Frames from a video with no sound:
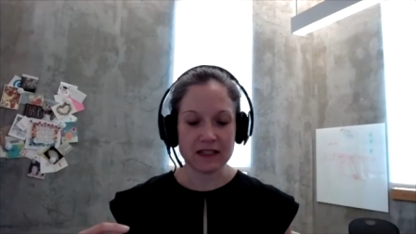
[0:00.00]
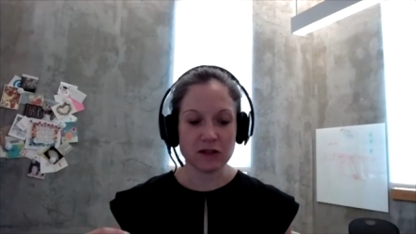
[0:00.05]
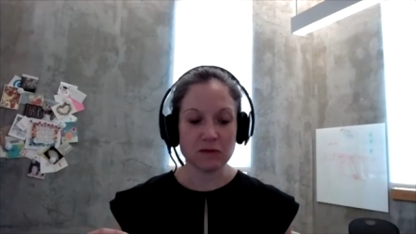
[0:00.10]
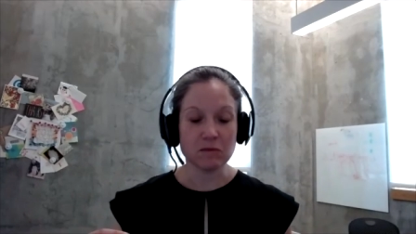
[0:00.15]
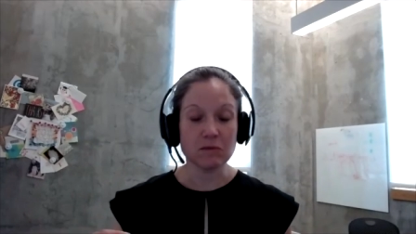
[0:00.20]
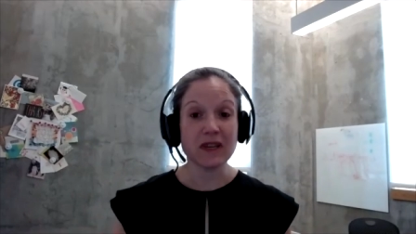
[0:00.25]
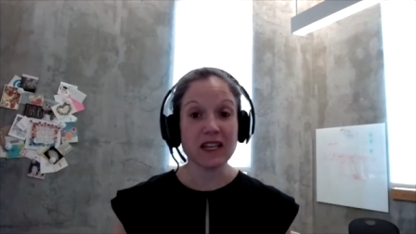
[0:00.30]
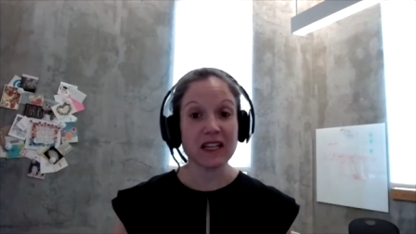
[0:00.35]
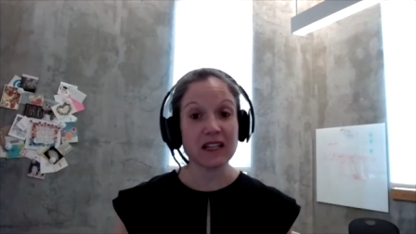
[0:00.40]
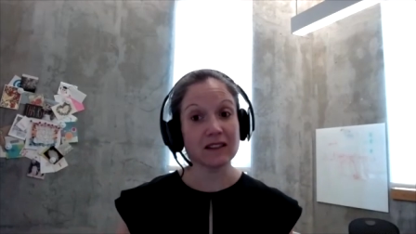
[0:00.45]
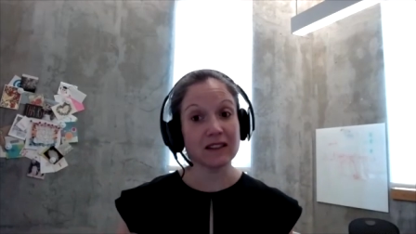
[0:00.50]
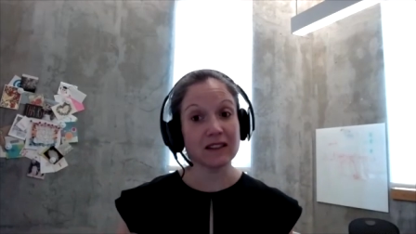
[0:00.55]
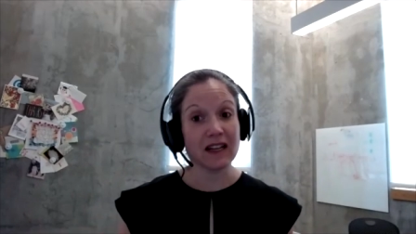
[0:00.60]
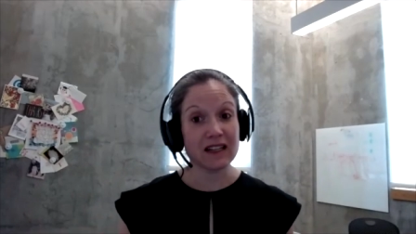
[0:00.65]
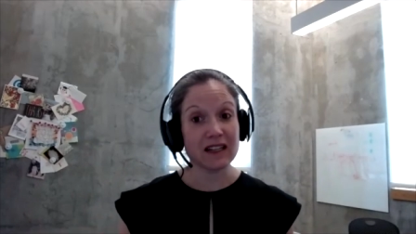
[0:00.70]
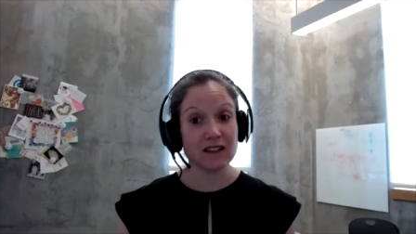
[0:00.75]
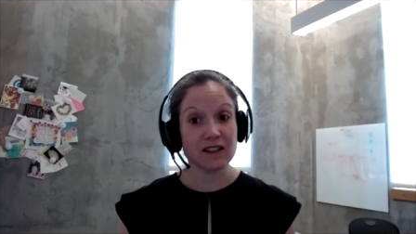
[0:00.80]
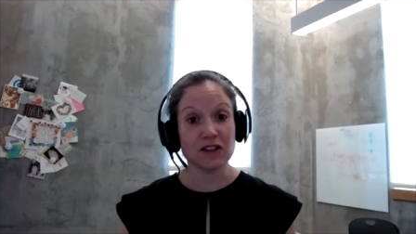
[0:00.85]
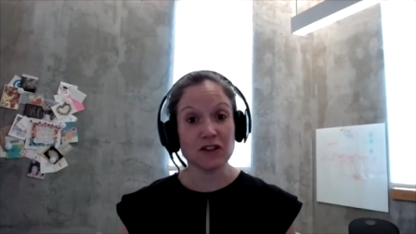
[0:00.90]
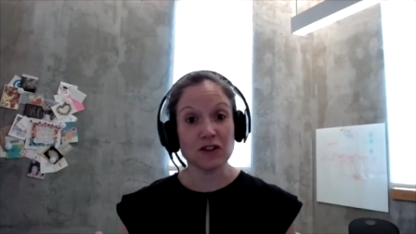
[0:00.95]
to meet a lot
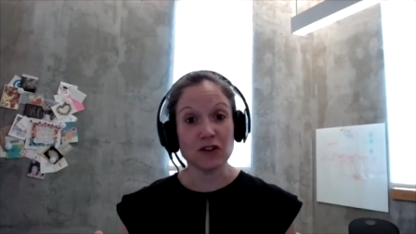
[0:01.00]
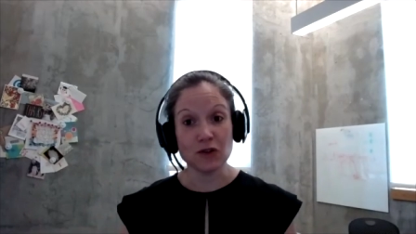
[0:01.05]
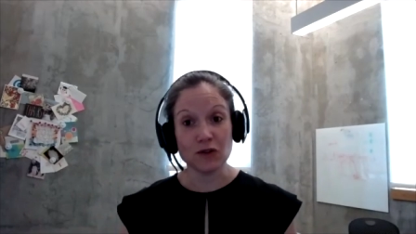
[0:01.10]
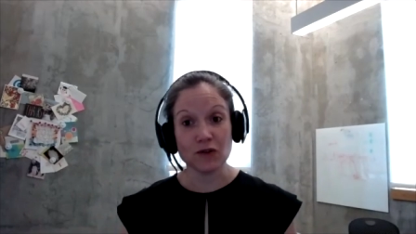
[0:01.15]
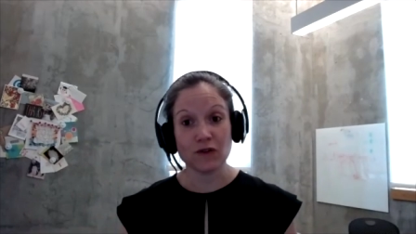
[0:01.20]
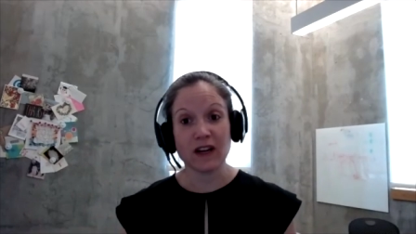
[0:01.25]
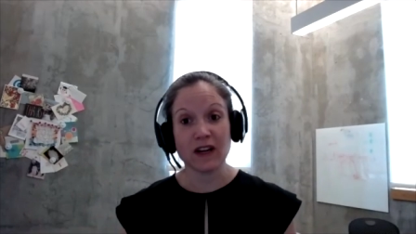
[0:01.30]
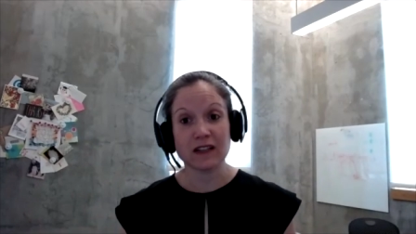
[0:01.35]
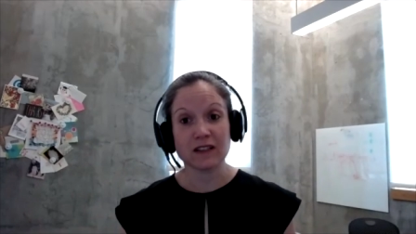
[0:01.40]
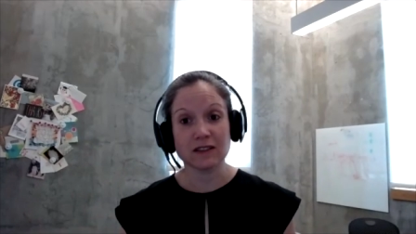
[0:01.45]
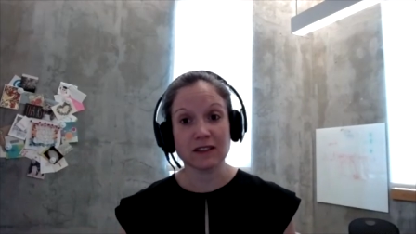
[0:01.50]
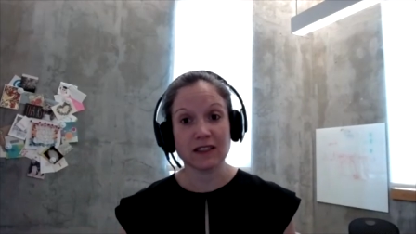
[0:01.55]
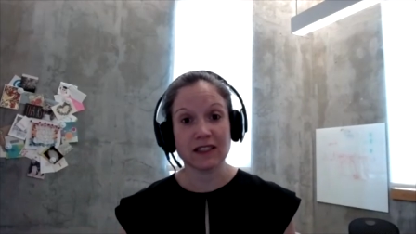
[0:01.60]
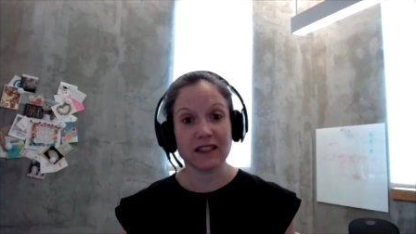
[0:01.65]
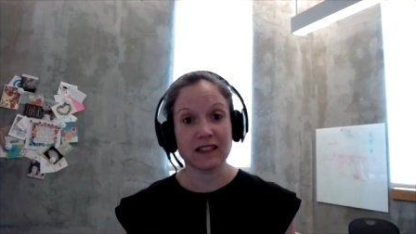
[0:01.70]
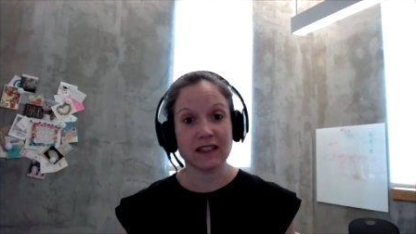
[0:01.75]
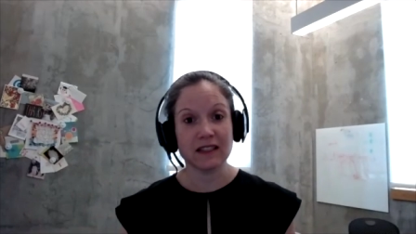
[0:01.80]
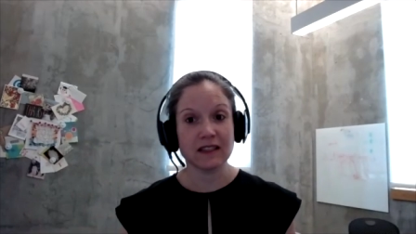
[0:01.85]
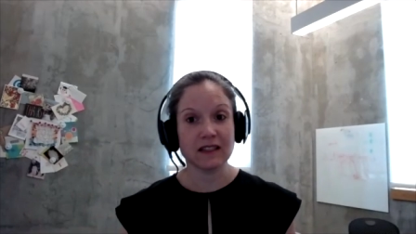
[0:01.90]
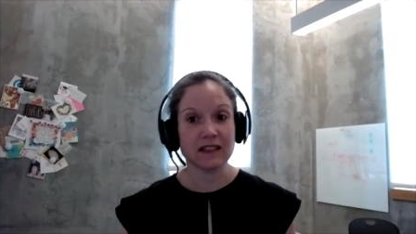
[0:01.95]
of the new
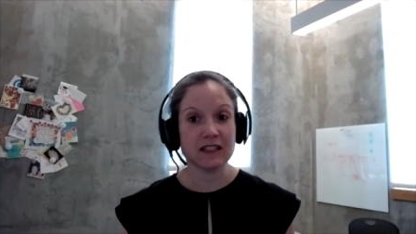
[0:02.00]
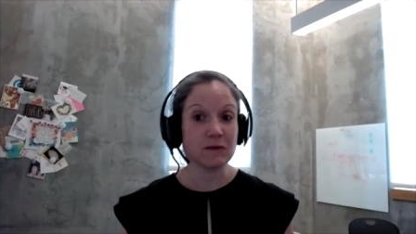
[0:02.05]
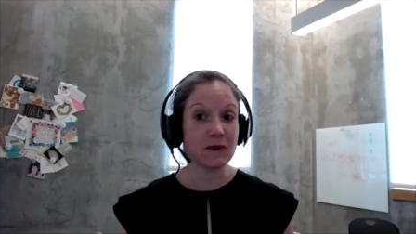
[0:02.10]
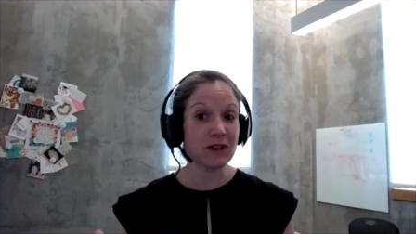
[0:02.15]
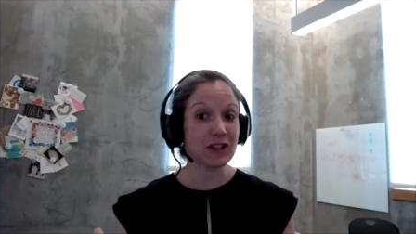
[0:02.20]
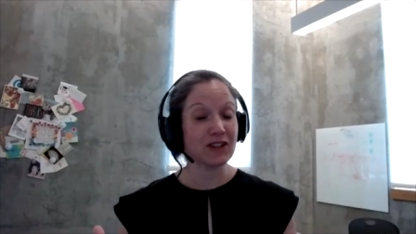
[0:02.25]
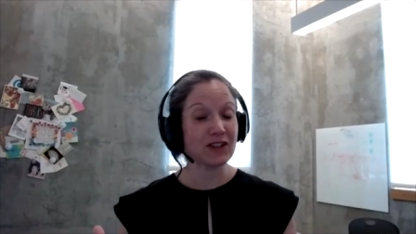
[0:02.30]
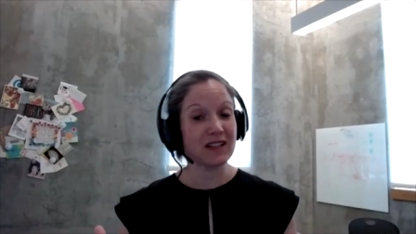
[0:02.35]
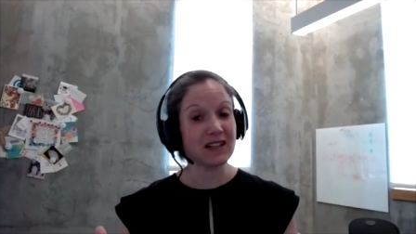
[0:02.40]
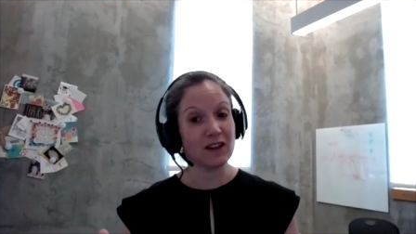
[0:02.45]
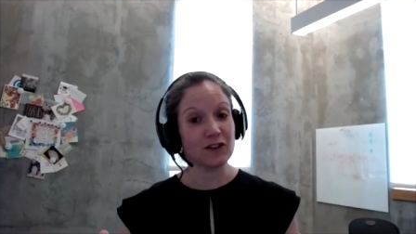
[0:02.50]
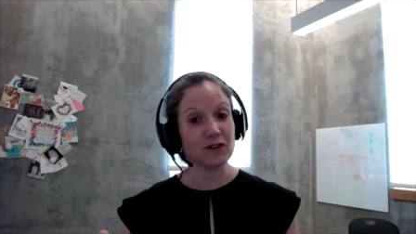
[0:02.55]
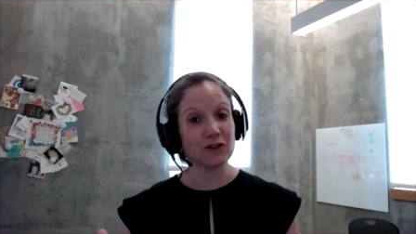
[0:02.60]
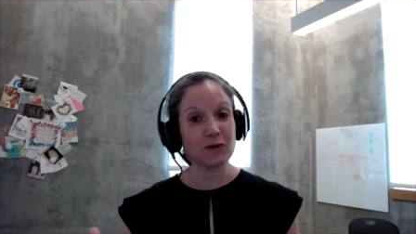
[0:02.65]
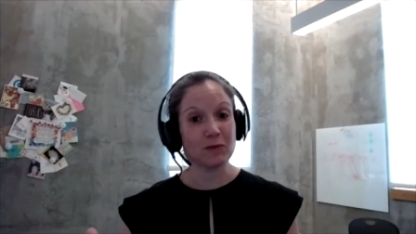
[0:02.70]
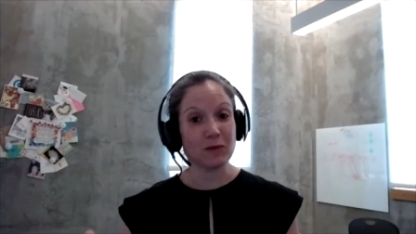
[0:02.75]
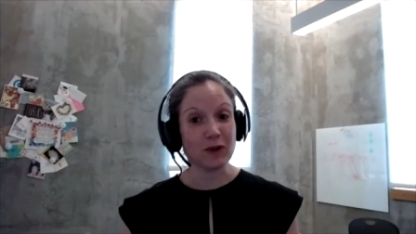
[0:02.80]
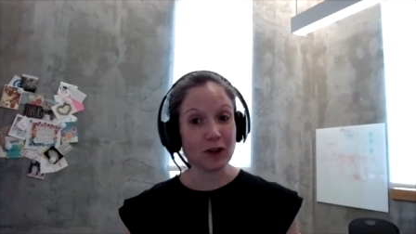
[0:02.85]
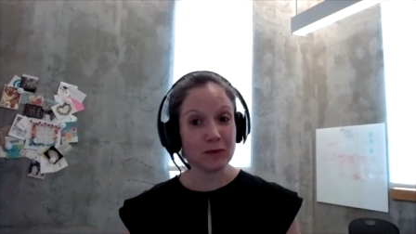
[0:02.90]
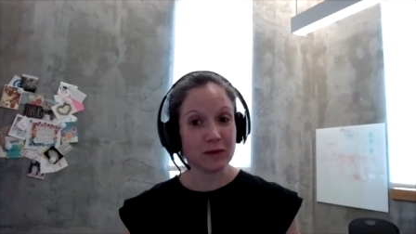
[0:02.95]
faculty, especially in other
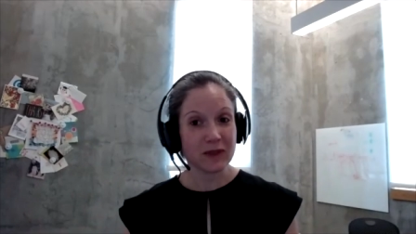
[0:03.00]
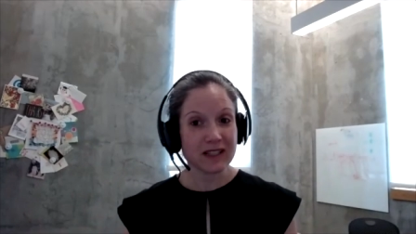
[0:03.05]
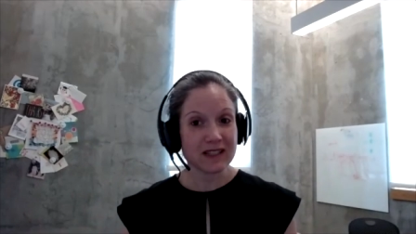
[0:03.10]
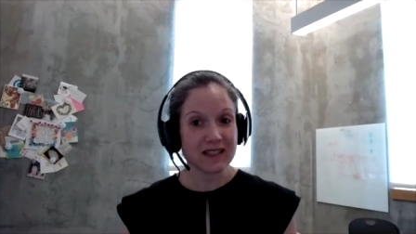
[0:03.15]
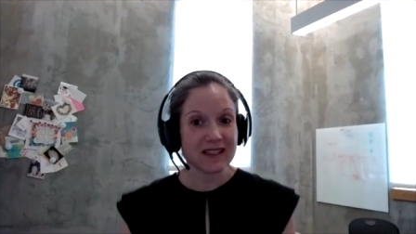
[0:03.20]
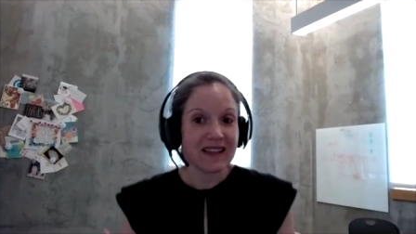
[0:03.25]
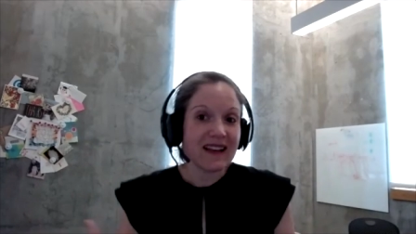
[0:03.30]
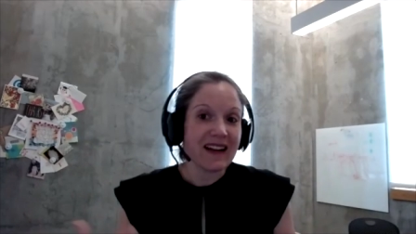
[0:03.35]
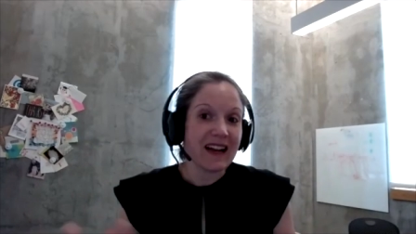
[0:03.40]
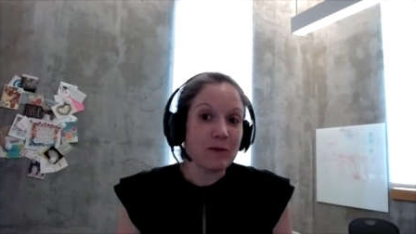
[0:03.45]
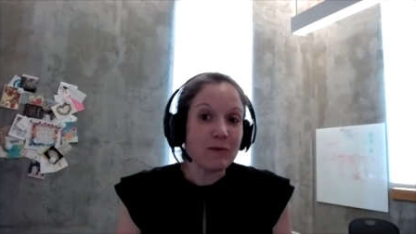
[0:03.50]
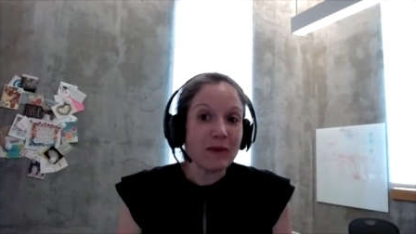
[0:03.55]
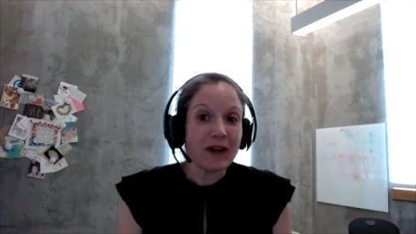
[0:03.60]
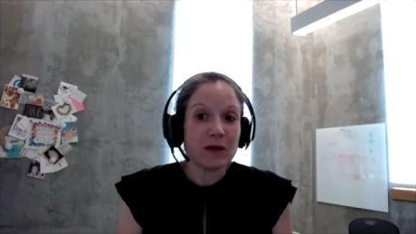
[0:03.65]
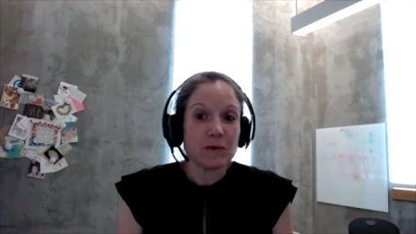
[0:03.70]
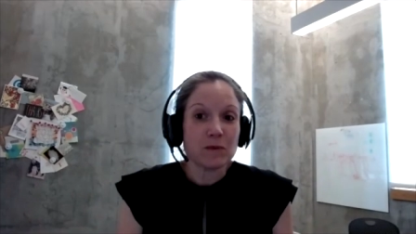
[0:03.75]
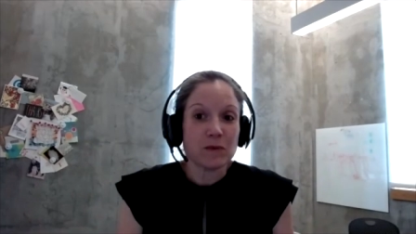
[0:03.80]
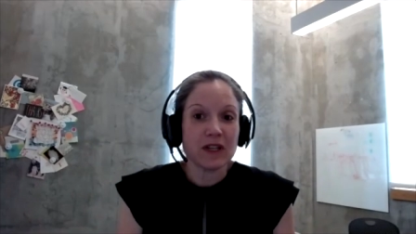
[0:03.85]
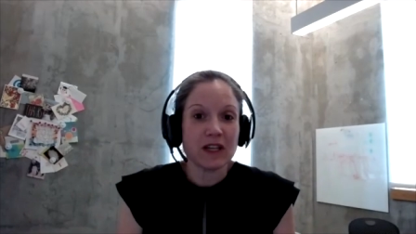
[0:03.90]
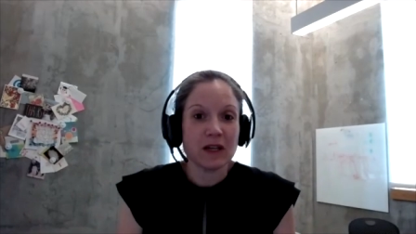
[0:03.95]
departments, that I
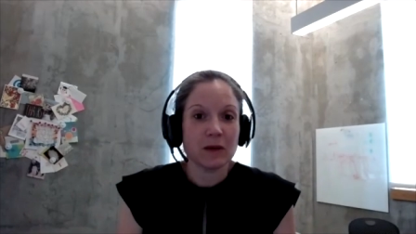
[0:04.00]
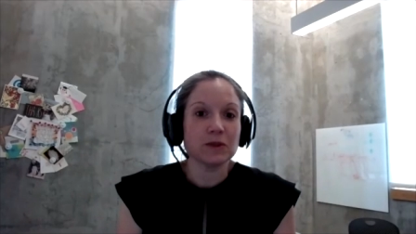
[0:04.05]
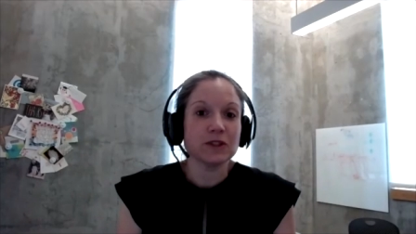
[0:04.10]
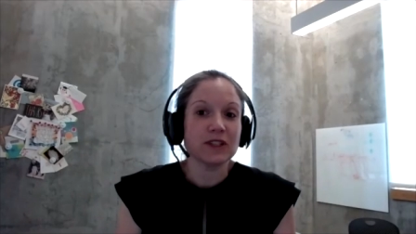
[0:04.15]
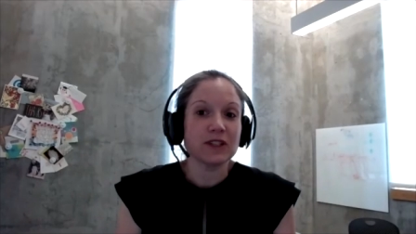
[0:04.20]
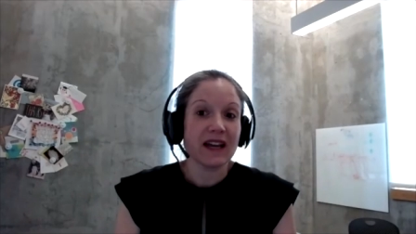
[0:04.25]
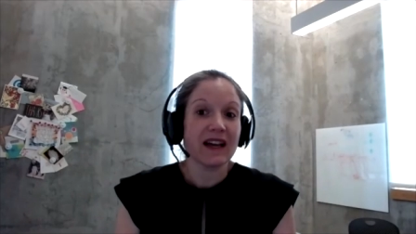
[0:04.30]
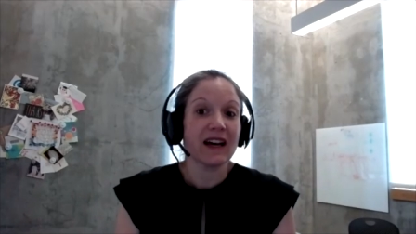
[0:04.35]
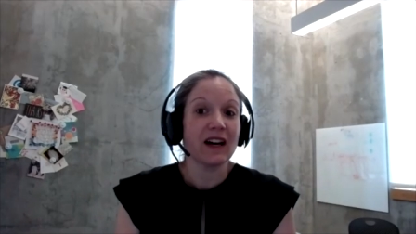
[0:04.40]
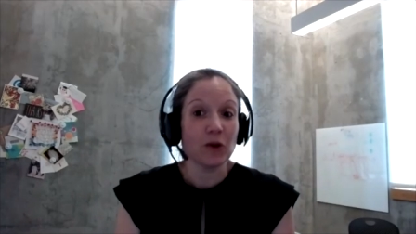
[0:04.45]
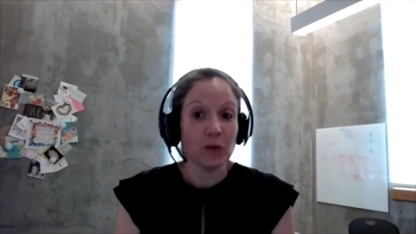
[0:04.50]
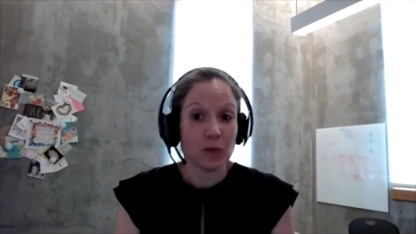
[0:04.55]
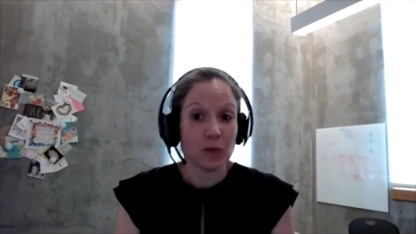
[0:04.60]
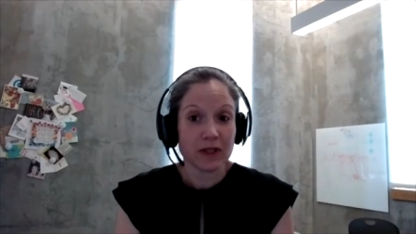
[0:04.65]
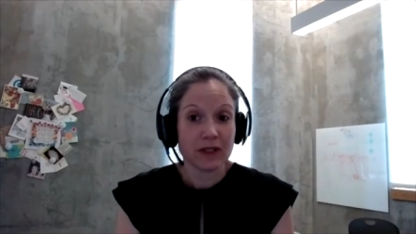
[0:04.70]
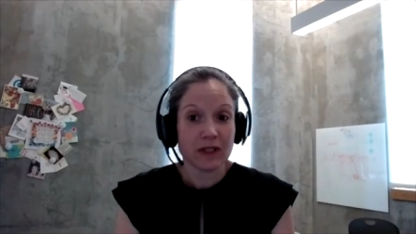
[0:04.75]
might be able to help.